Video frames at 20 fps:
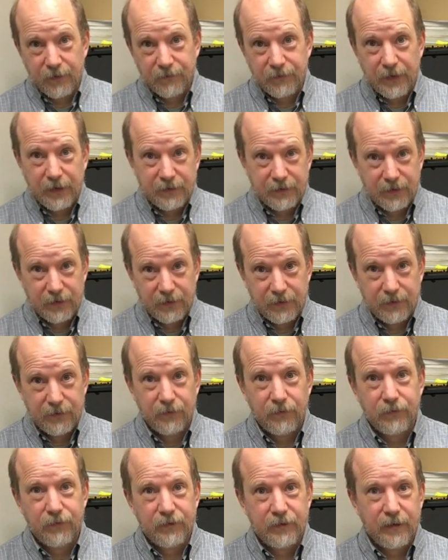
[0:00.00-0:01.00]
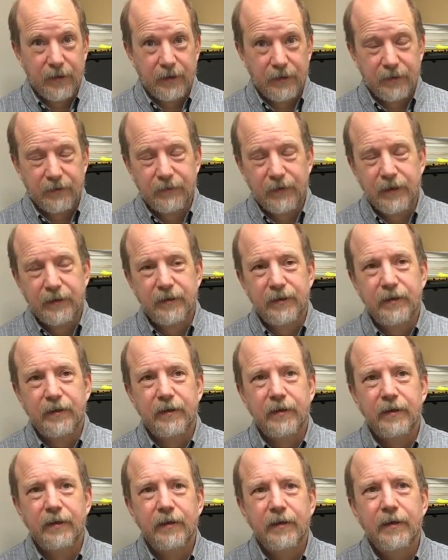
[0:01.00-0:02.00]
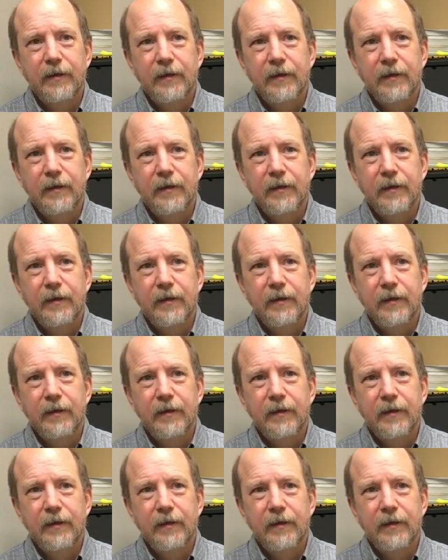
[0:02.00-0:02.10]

of that key, or the tonic of that key.